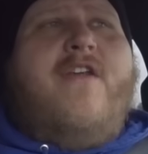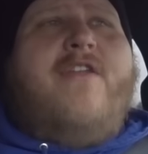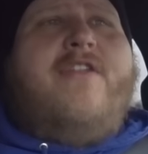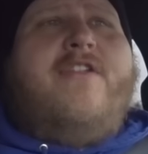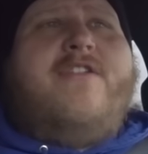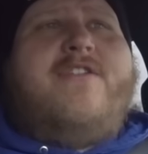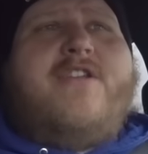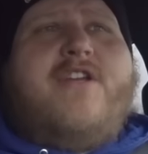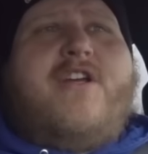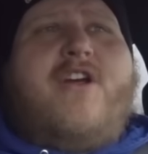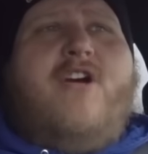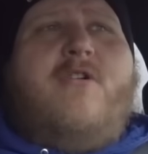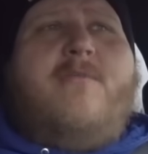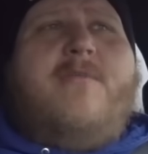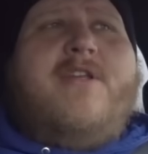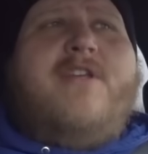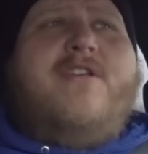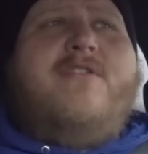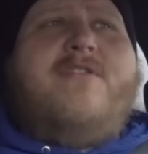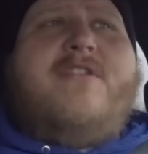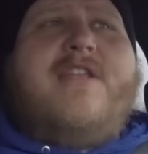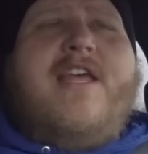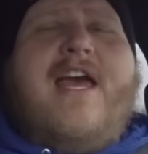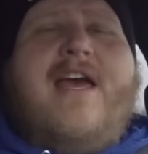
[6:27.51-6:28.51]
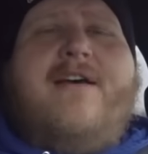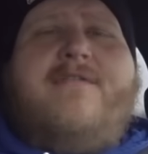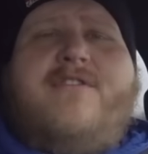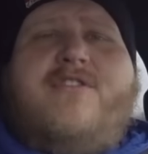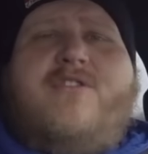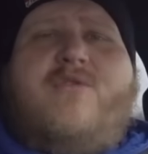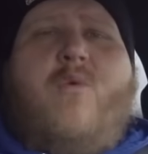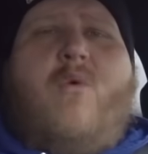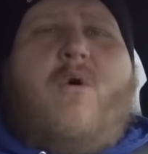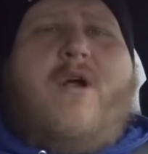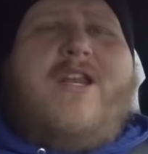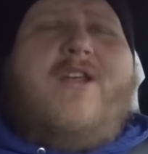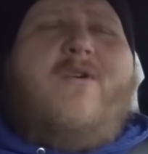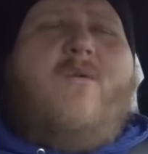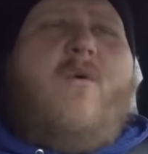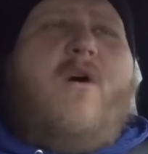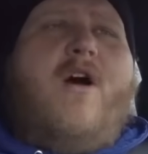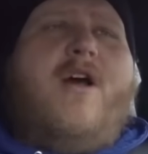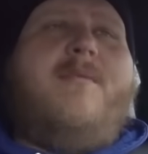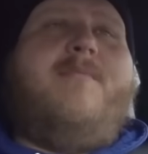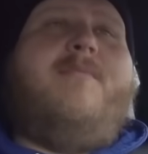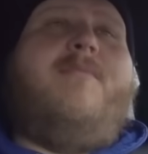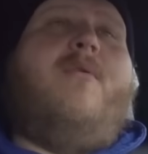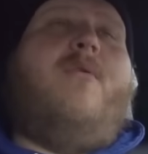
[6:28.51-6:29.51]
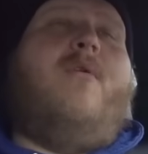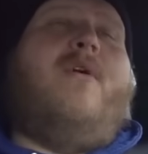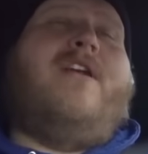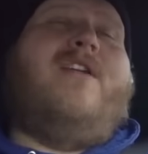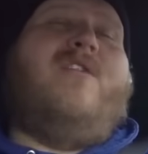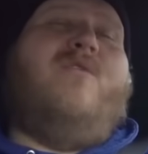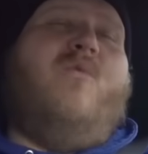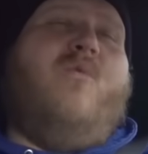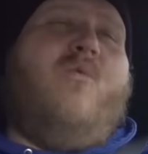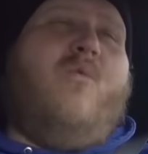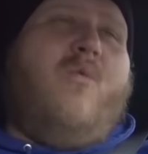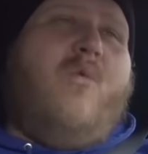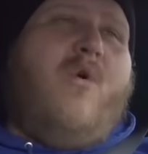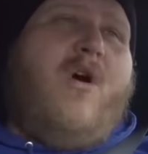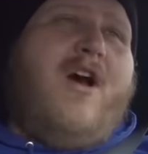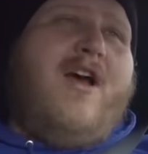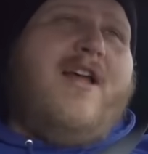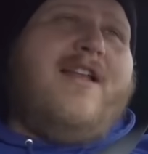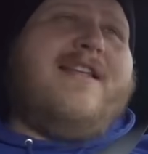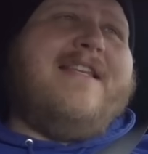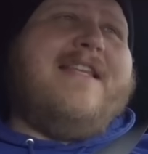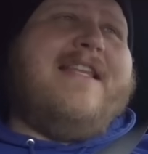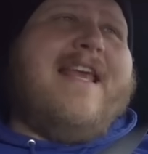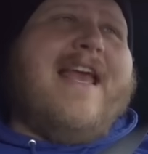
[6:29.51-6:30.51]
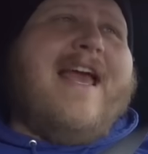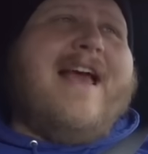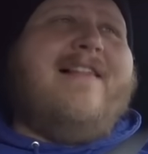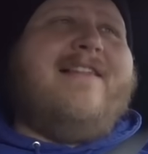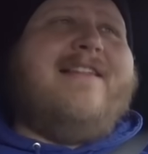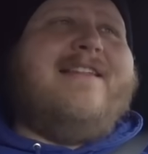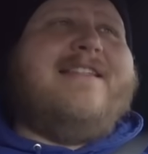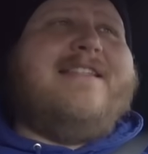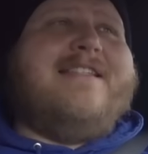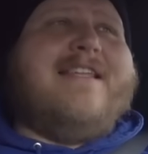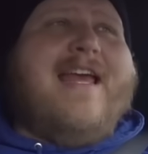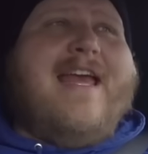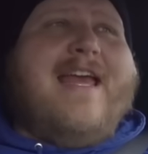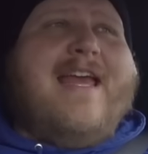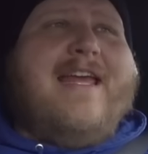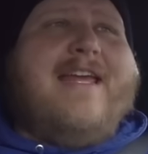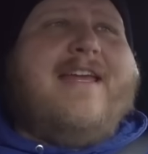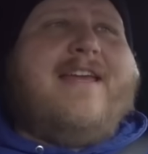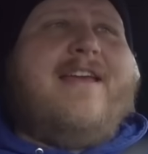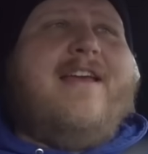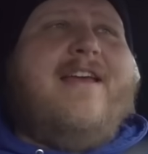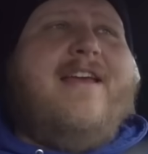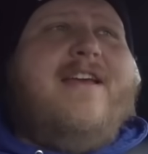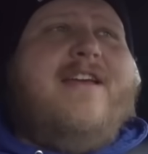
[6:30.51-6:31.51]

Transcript: The Tacoma used to have a 21.1 gallon tank.